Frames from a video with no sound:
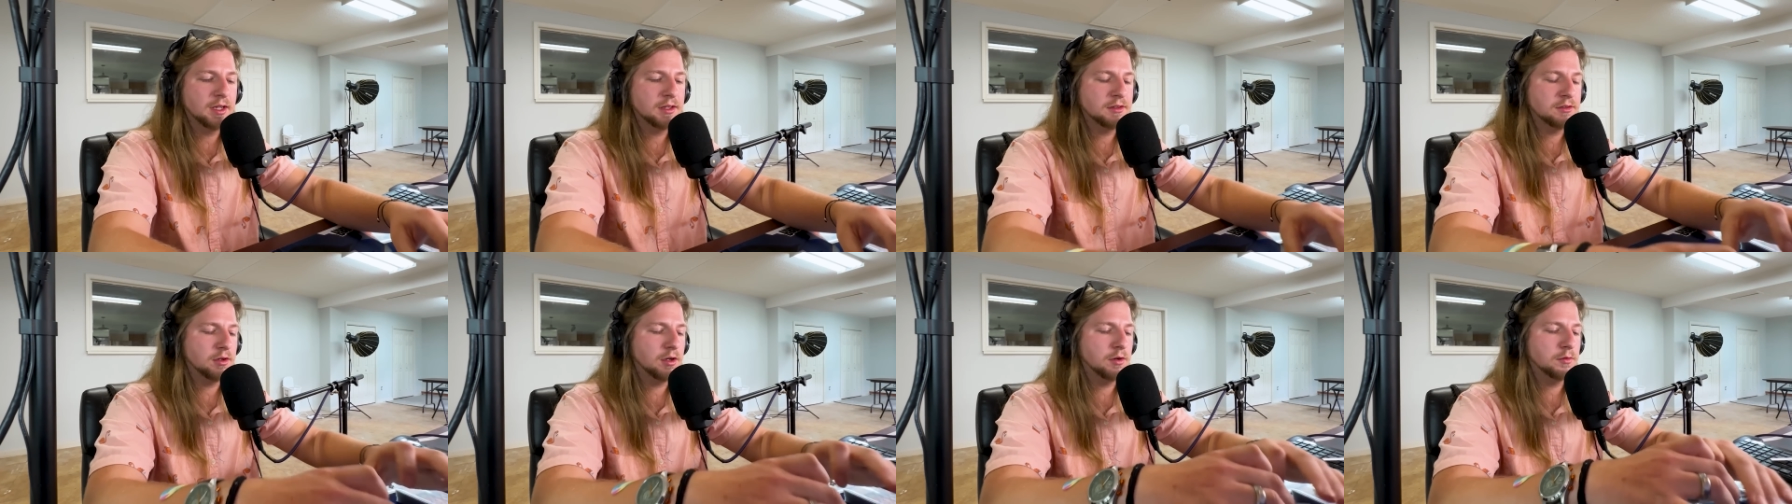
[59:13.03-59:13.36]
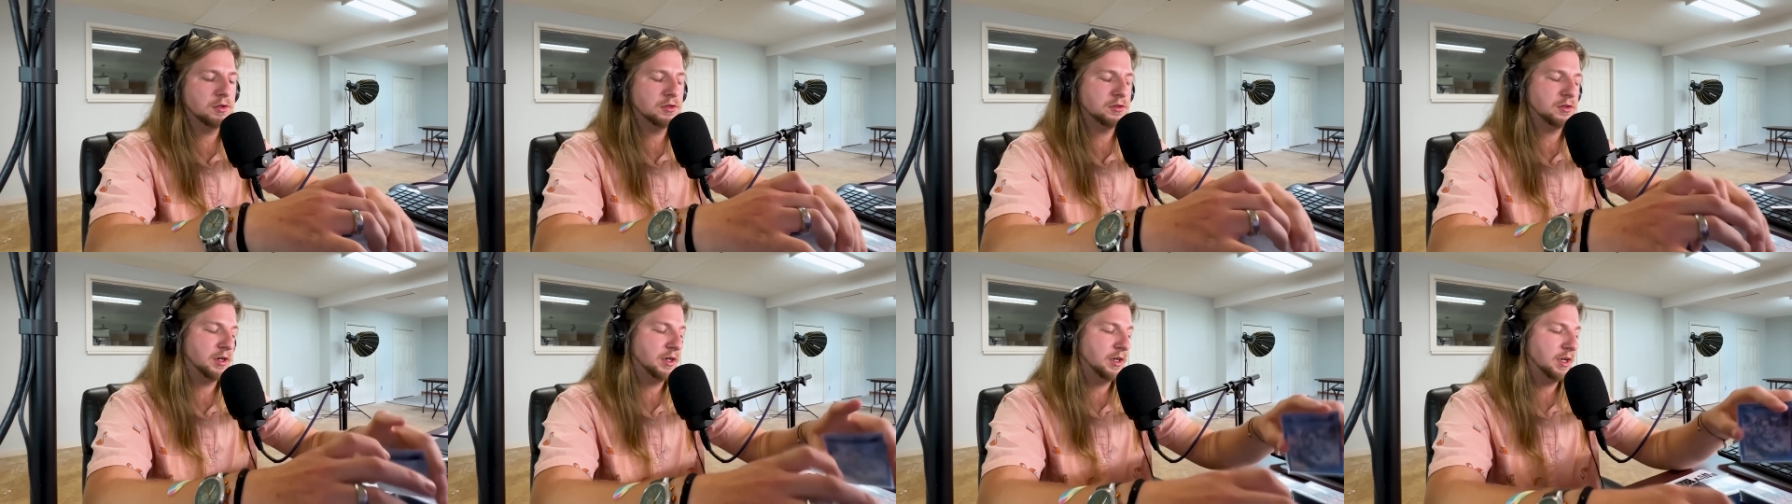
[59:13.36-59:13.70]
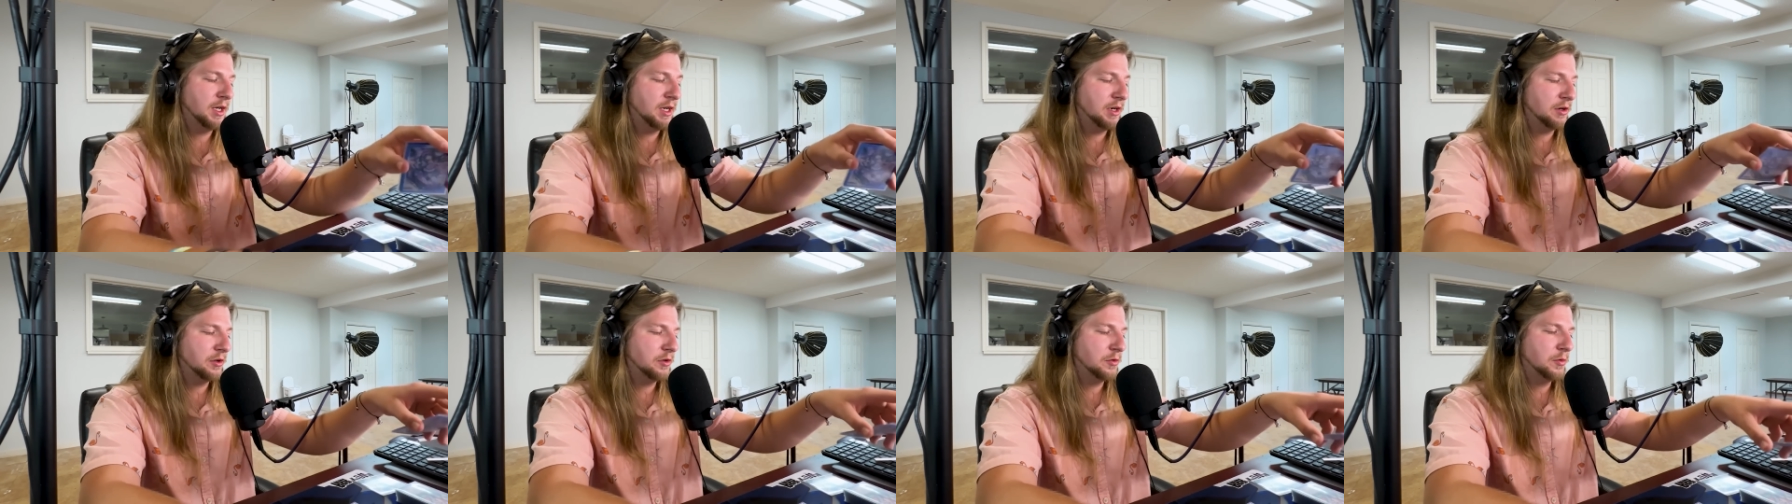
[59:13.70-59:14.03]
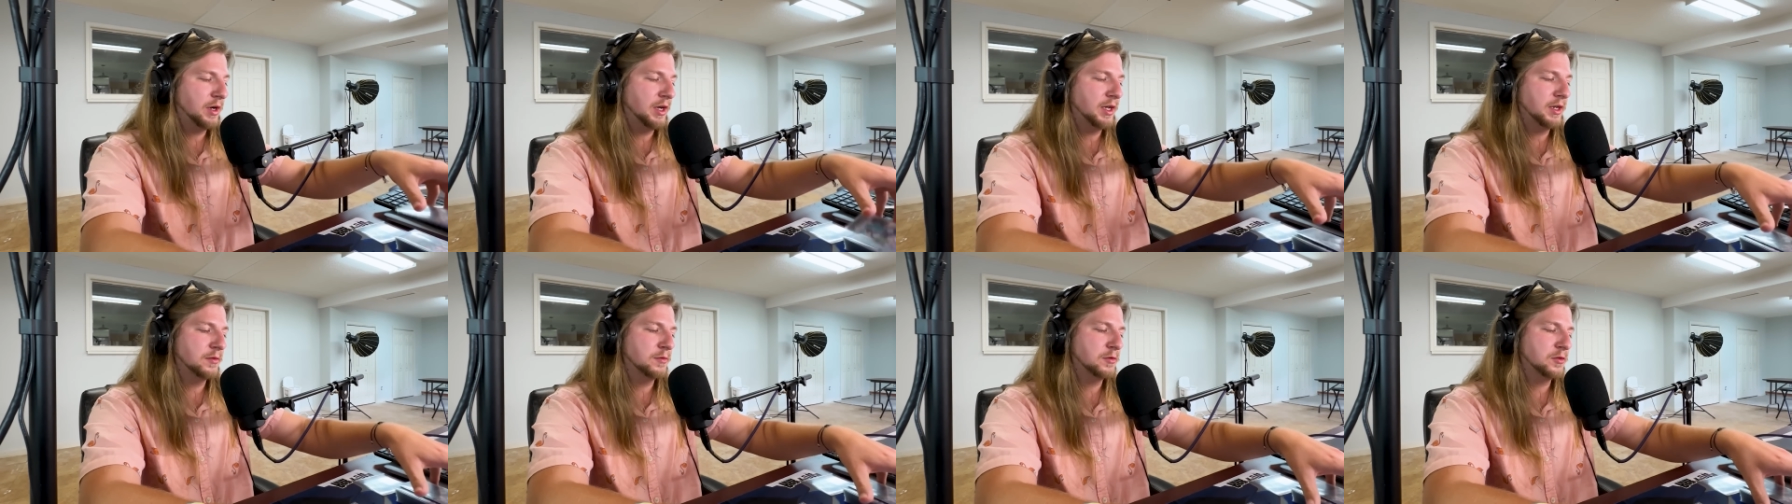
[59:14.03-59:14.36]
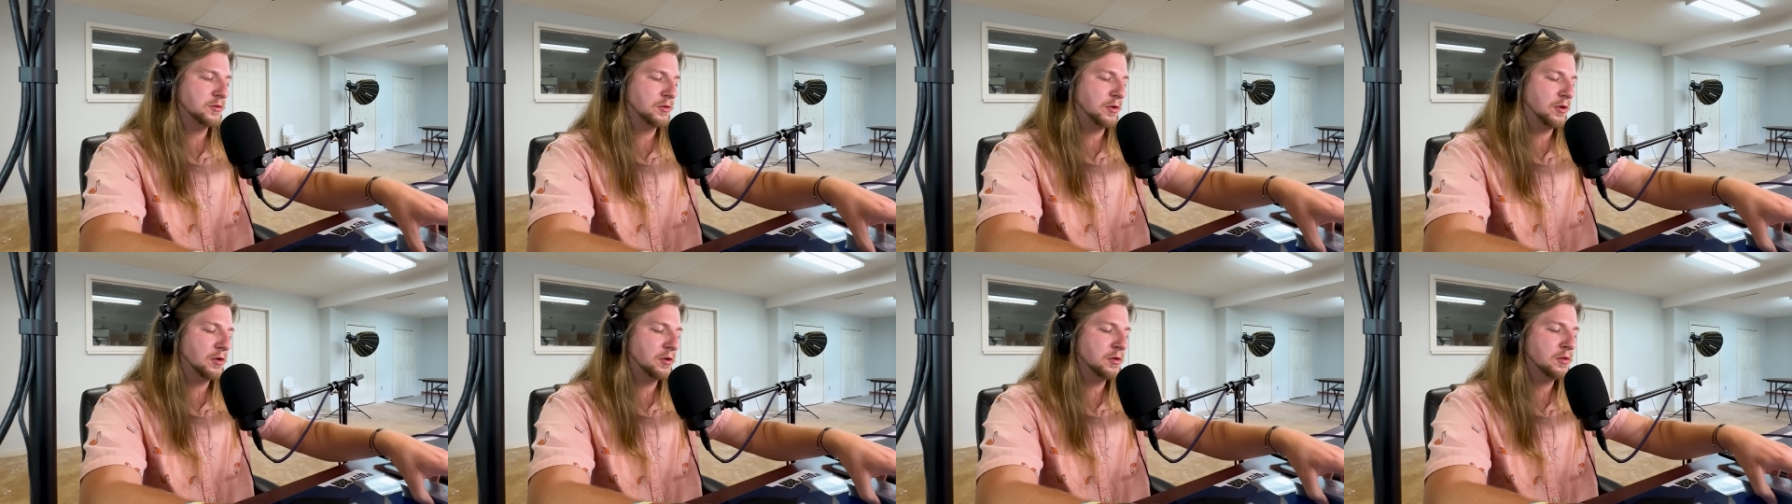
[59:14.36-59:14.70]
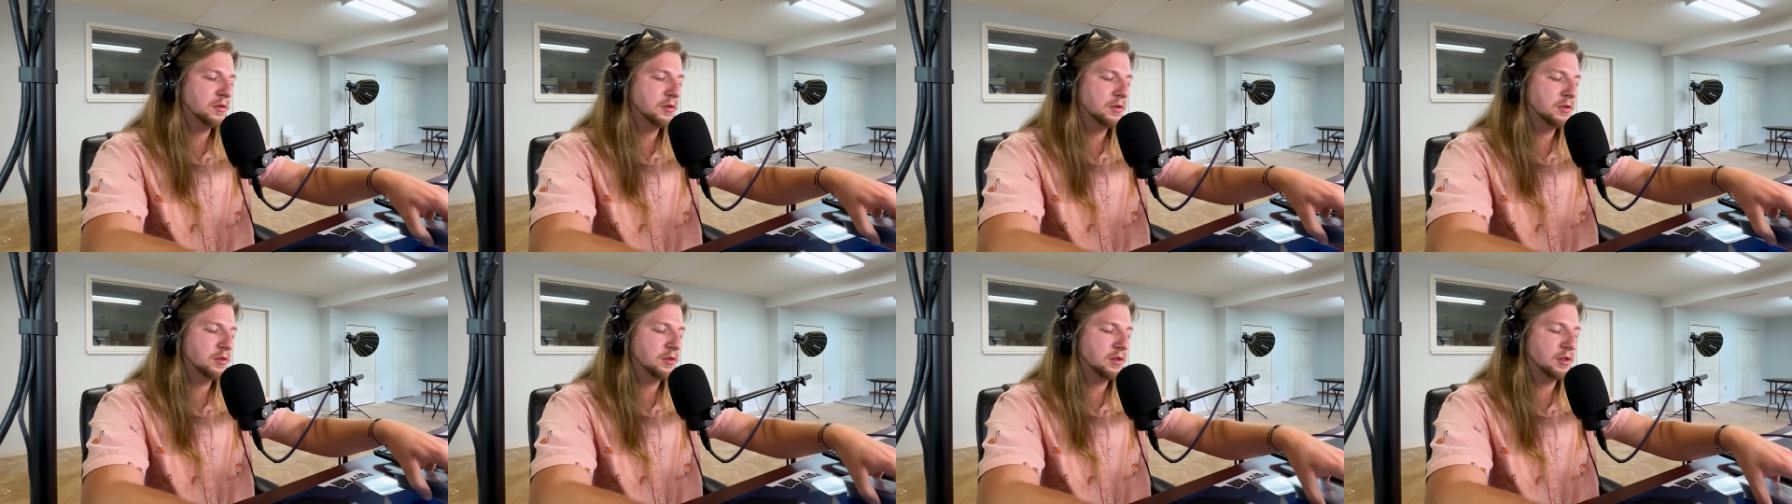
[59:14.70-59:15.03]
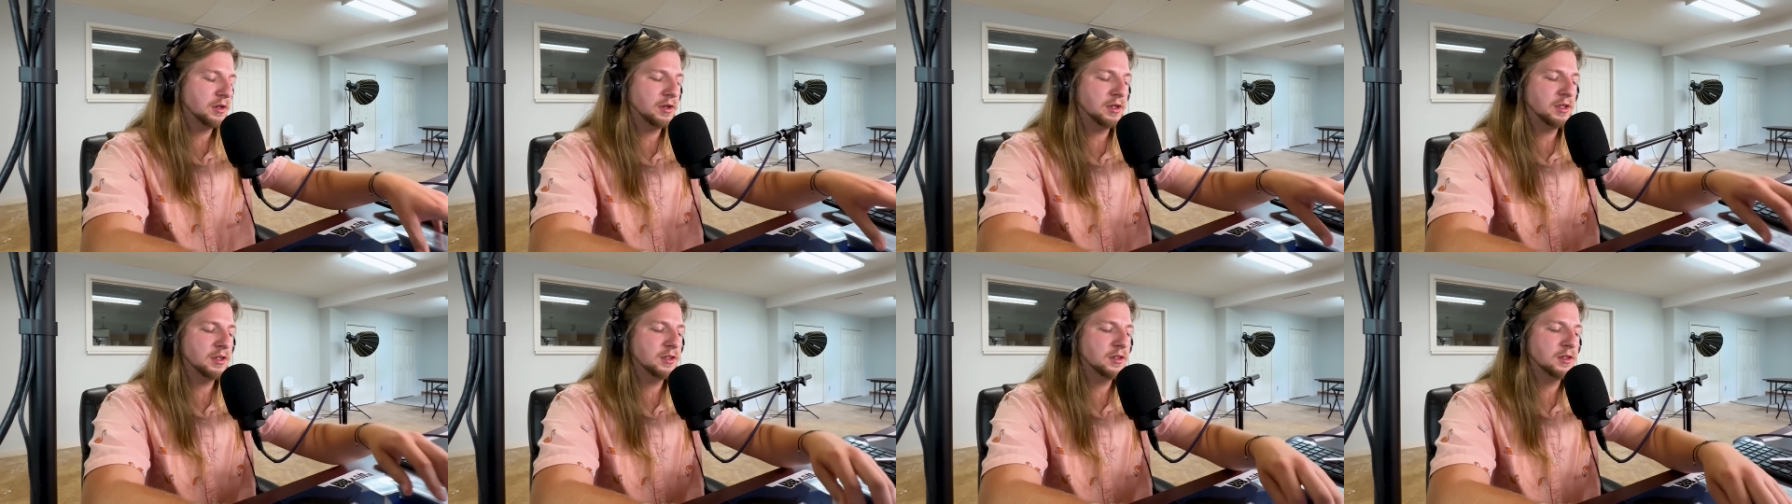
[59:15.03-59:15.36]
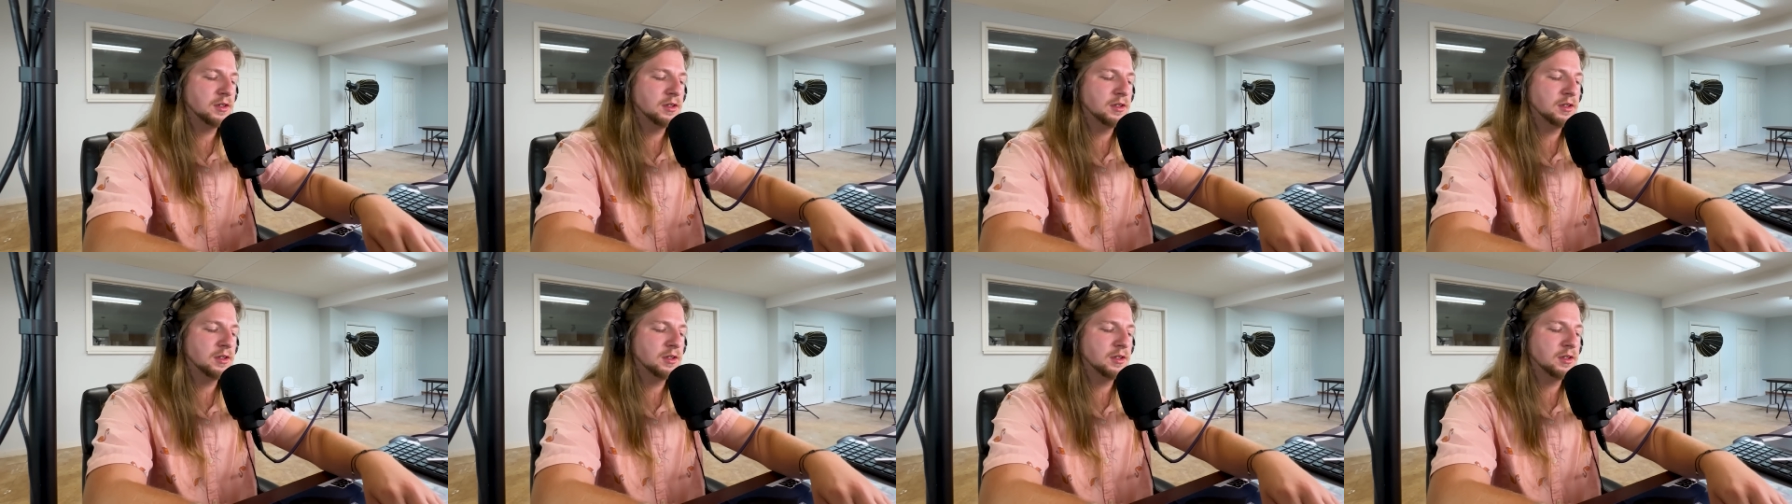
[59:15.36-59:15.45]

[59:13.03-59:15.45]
So I was right. I don't know why I was wrong. It's okay.